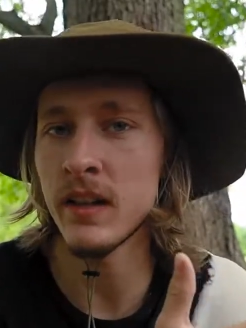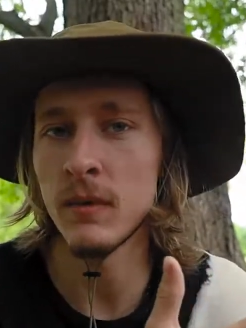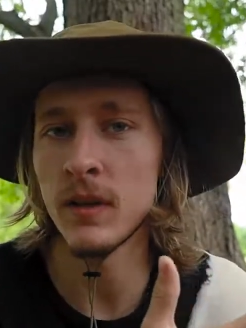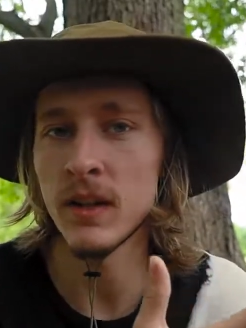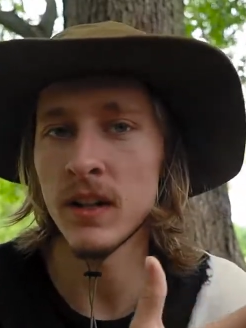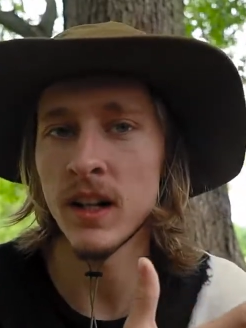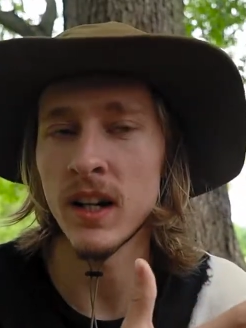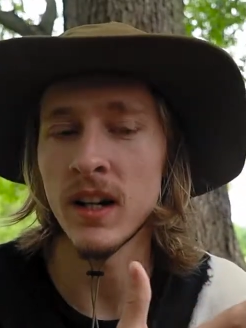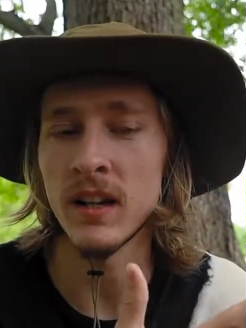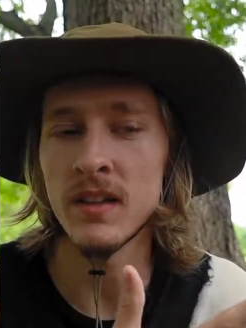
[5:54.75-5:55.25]

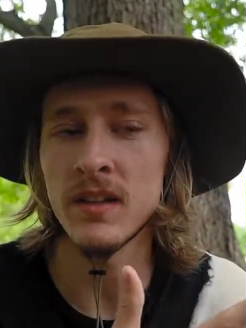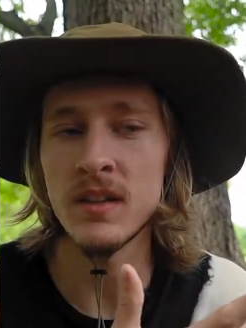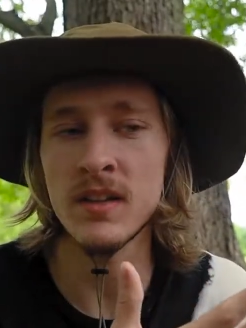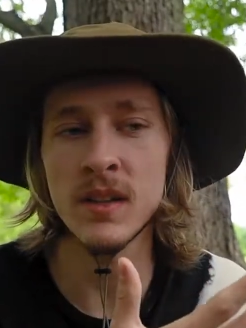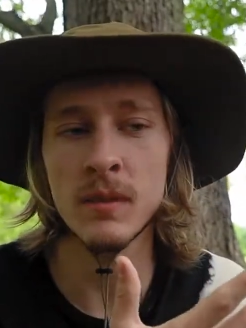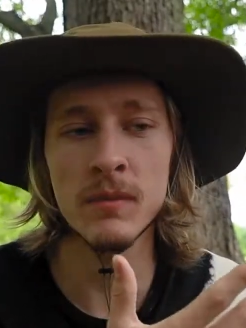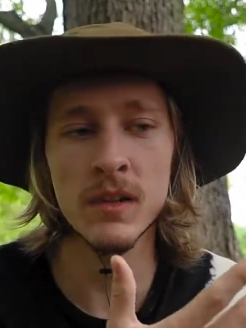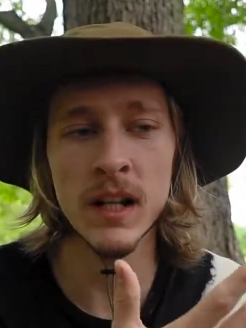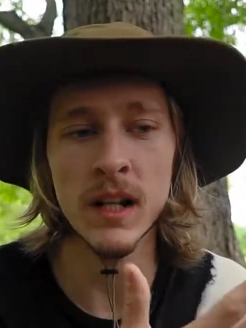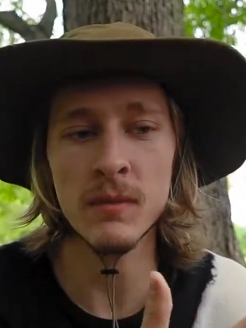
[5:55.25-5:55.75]
because
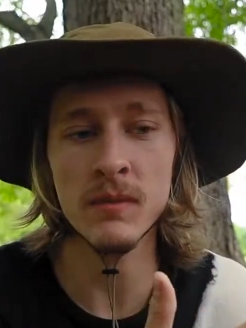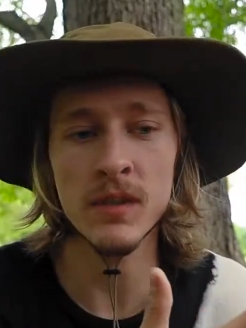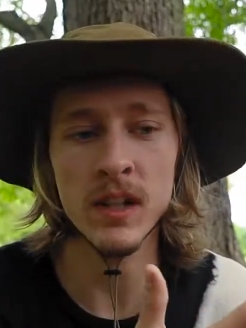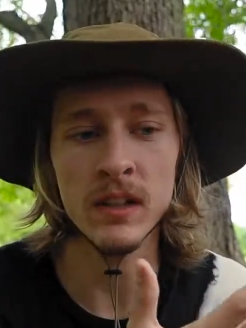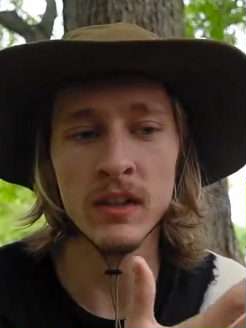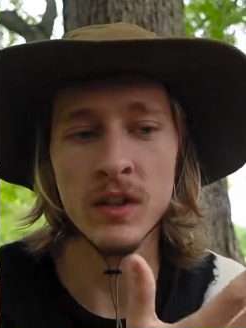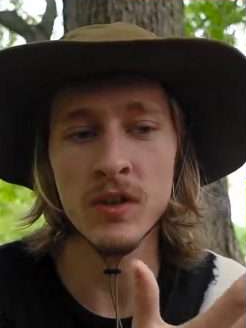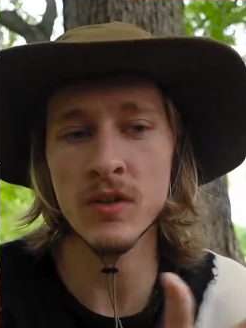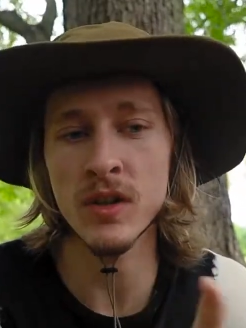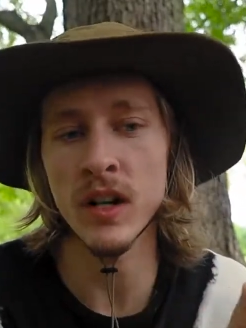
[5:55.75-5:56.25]
sometimes
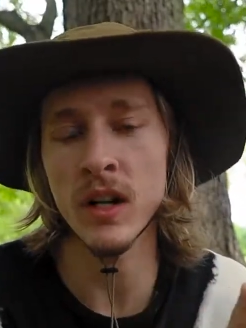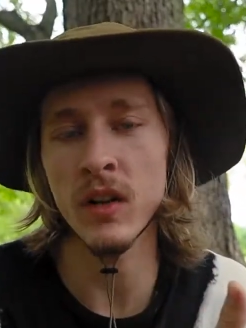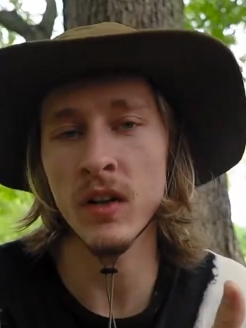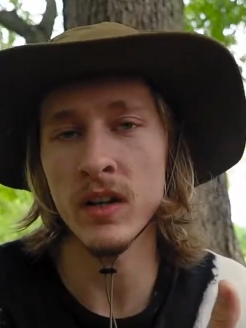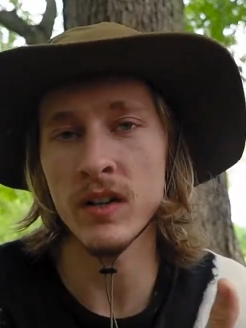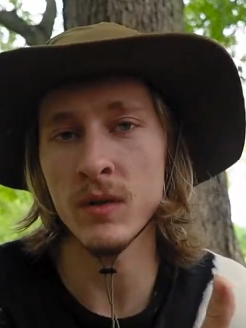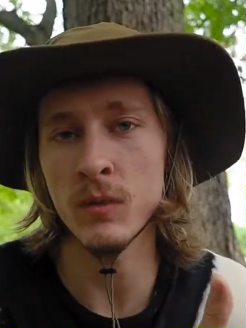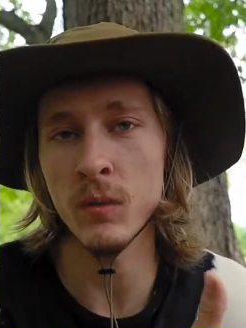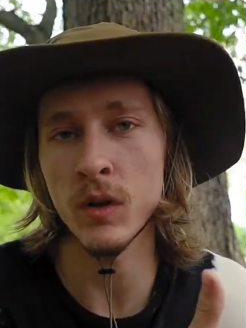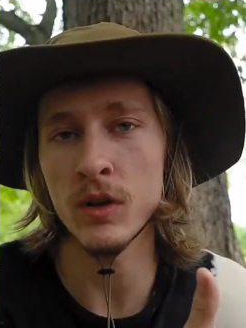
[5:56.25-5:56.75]
like the trail
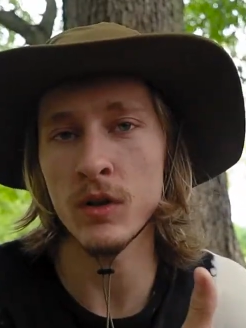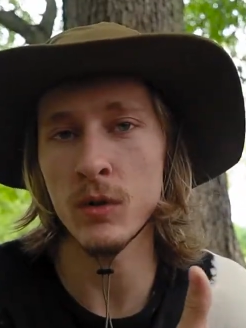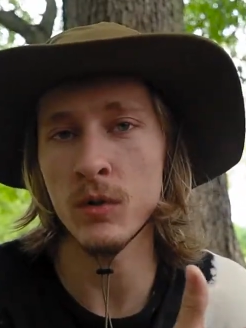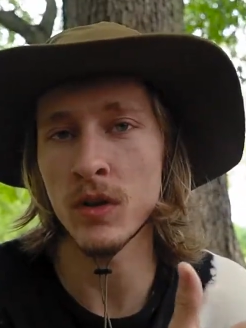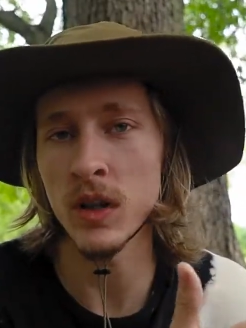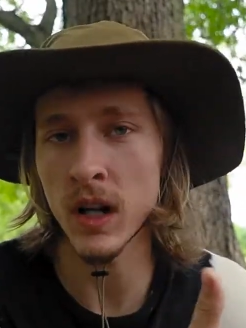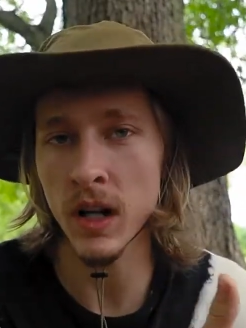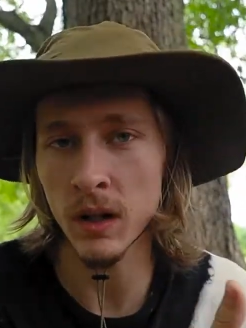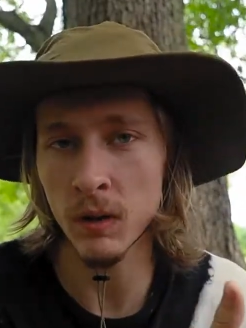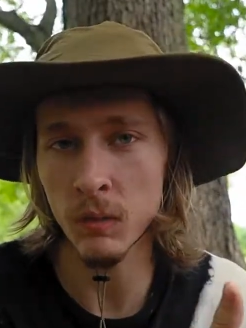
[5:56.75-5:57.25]
isn't what you
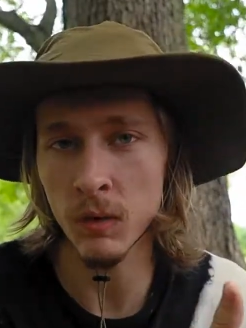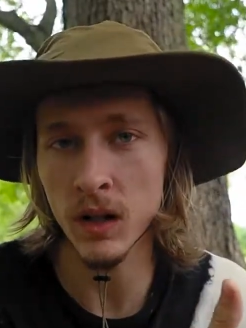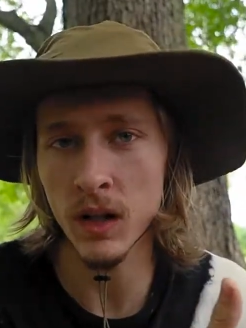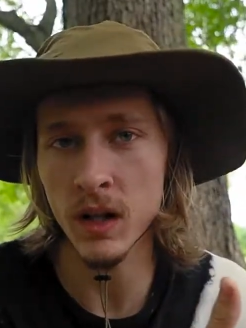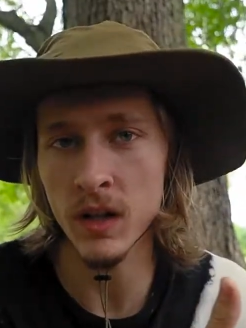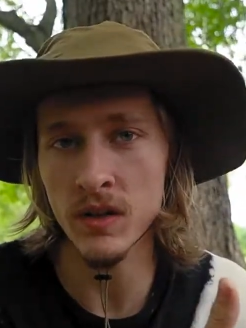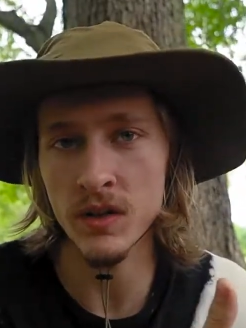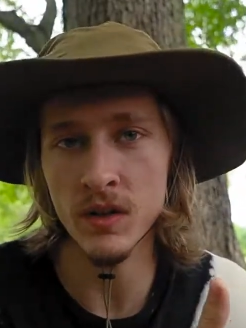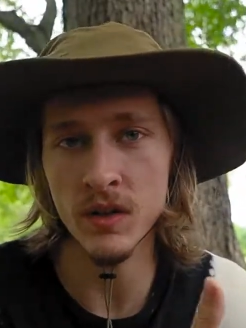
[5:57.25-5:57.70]
thought it was,